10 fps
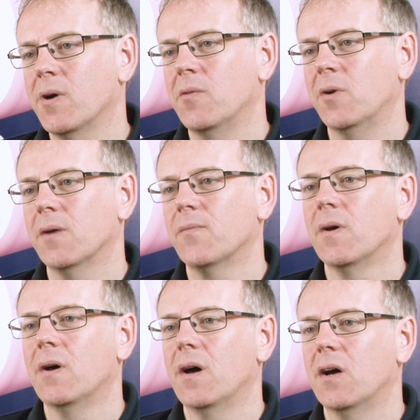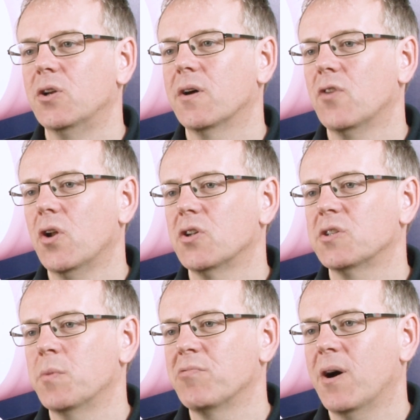area and you have a lot
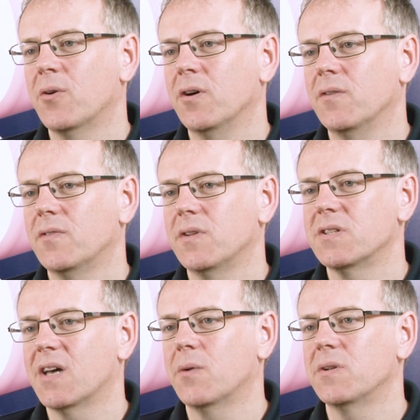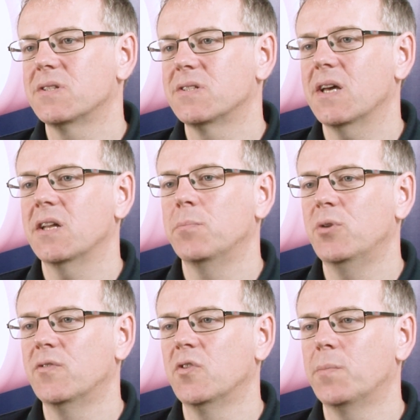to be proud of. The town is set in a
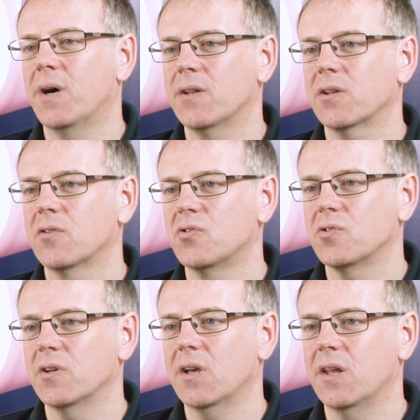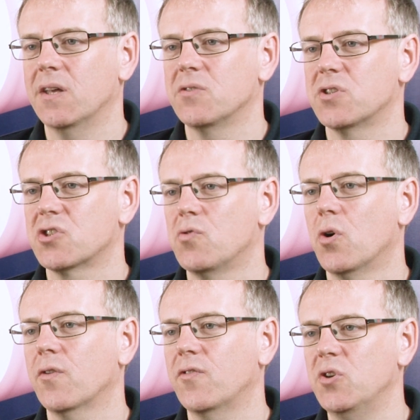beautiful part of the country and there is a
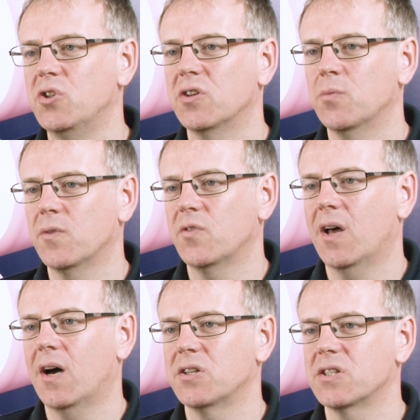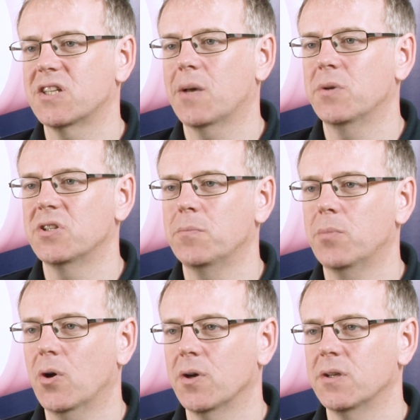strong future with large established
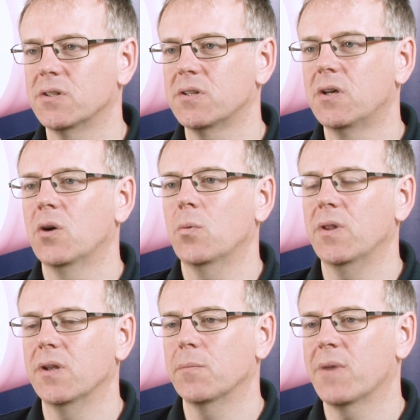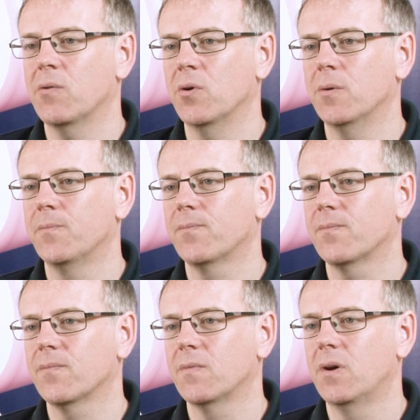employers within Barrow.
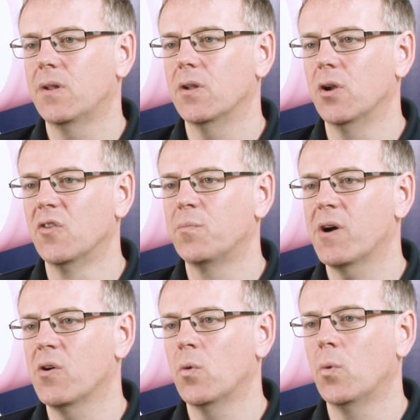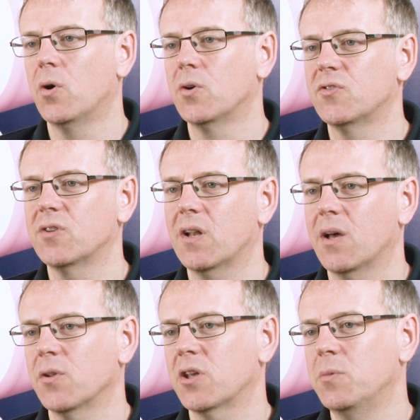The Love Barrow Awards
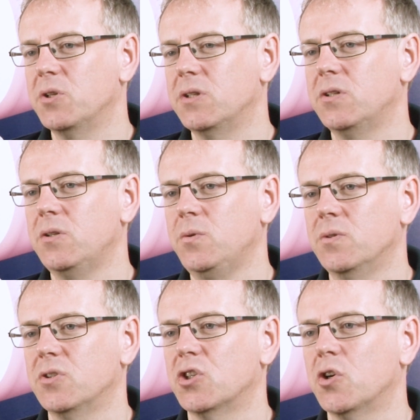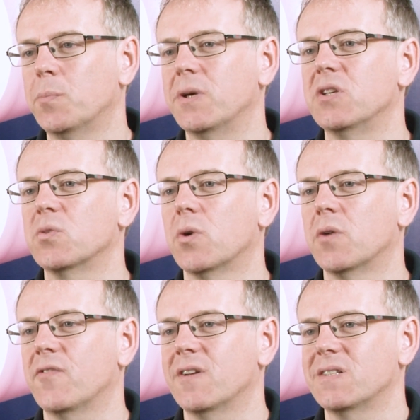allow the community to showcase what
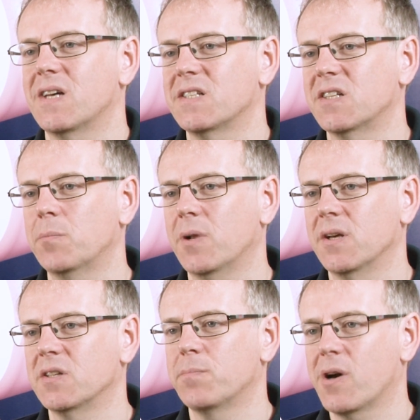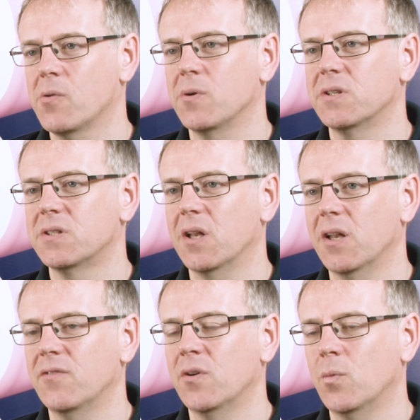a fantastic place Barrow is to
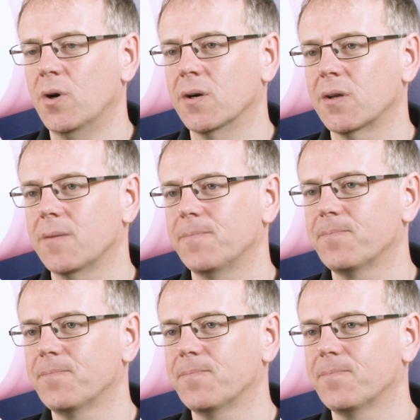live and work.